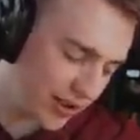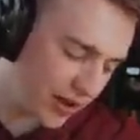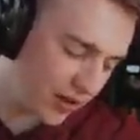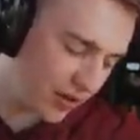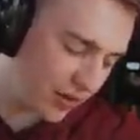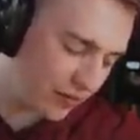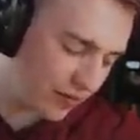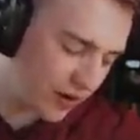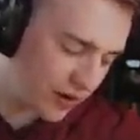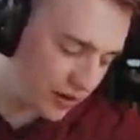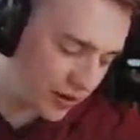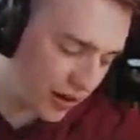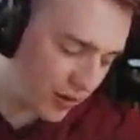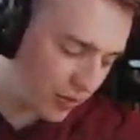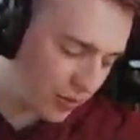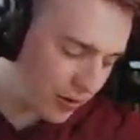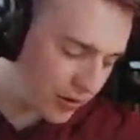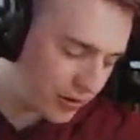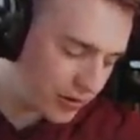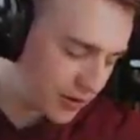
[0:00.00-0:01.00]
how the fuck that
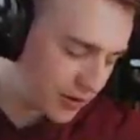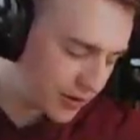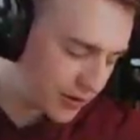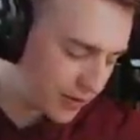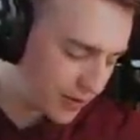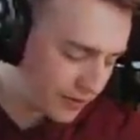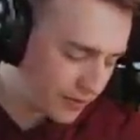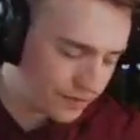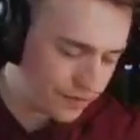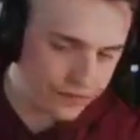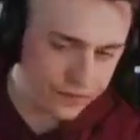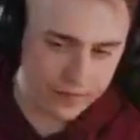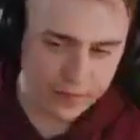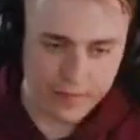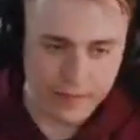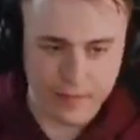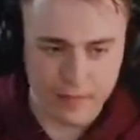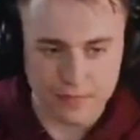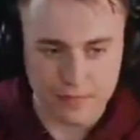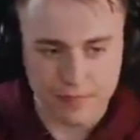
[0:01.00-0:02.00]
works.
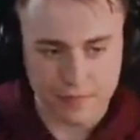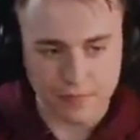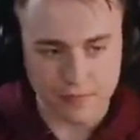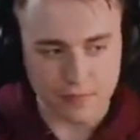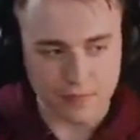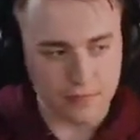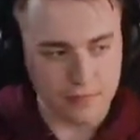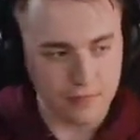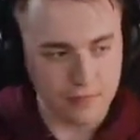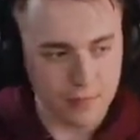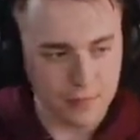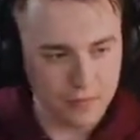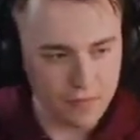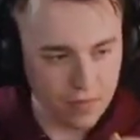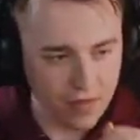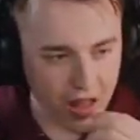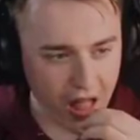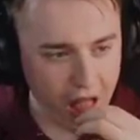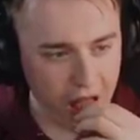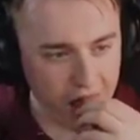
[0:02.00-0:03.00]
Lower
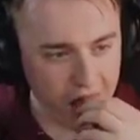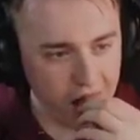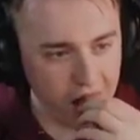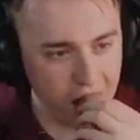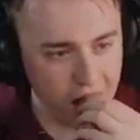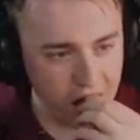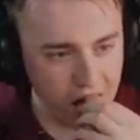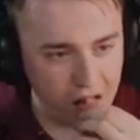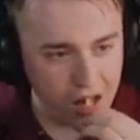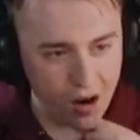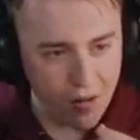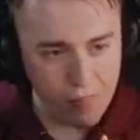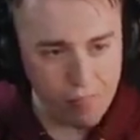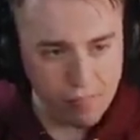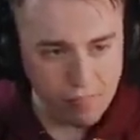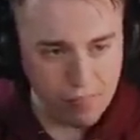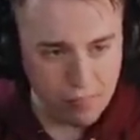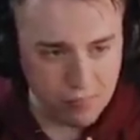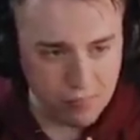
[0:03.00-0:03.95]
graphic, better frame. So